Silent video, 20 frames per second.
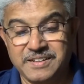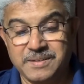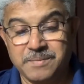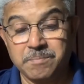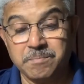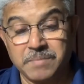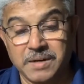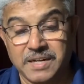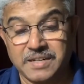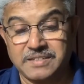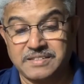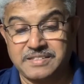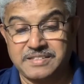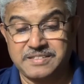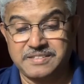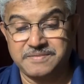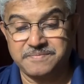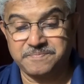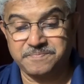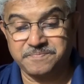But
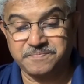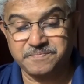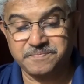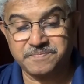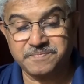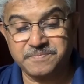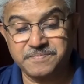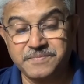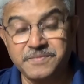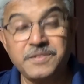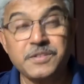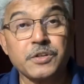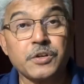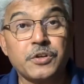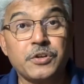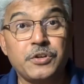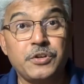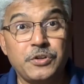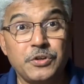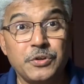
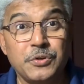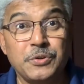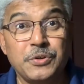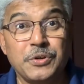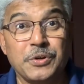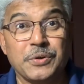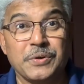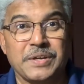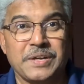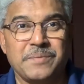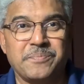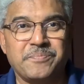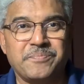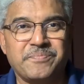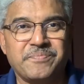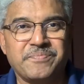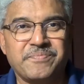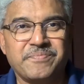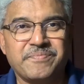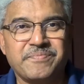you know him.
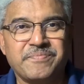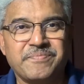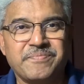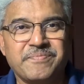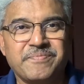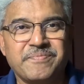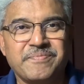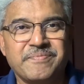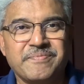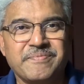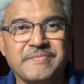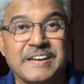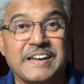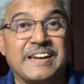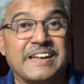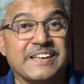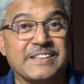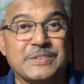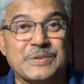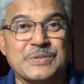I
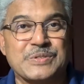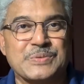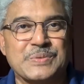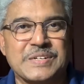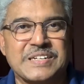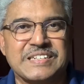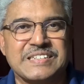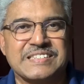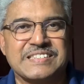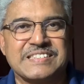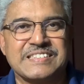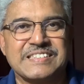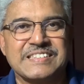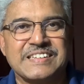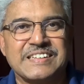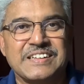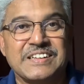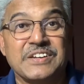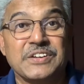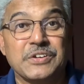like those words.
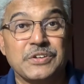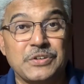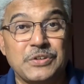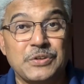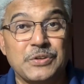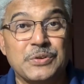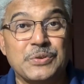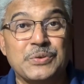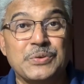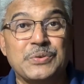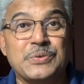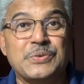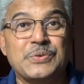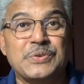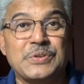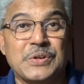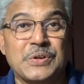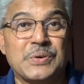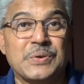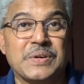You
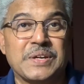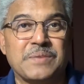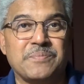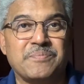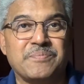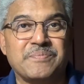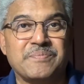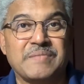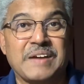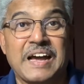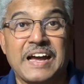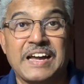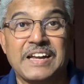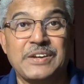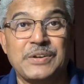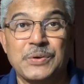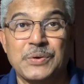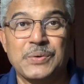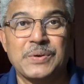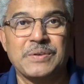know him. I
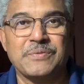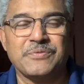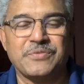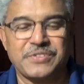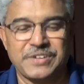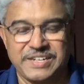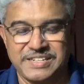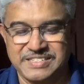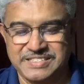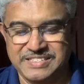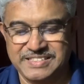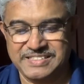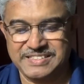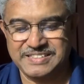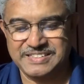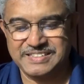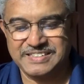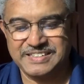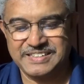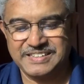know him, friends
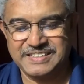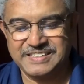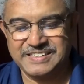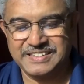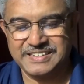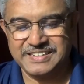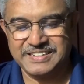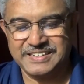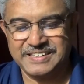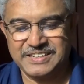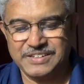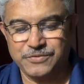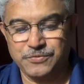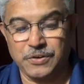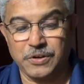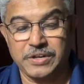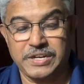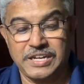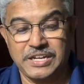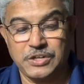
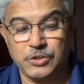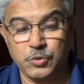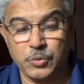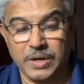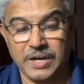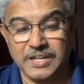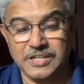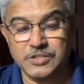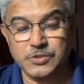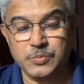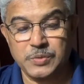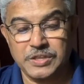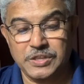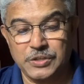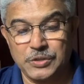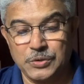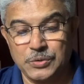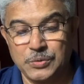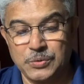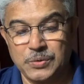for he dwells with
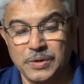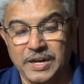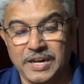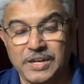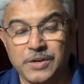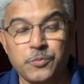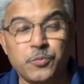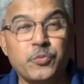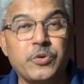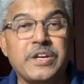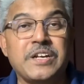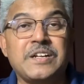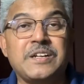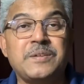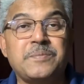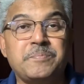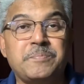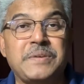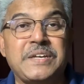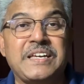you and will
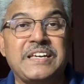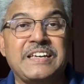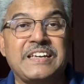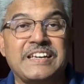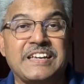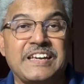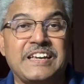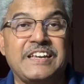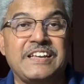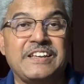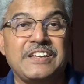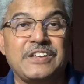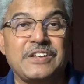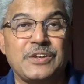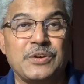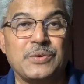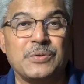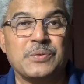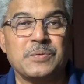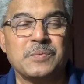be in
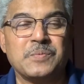you.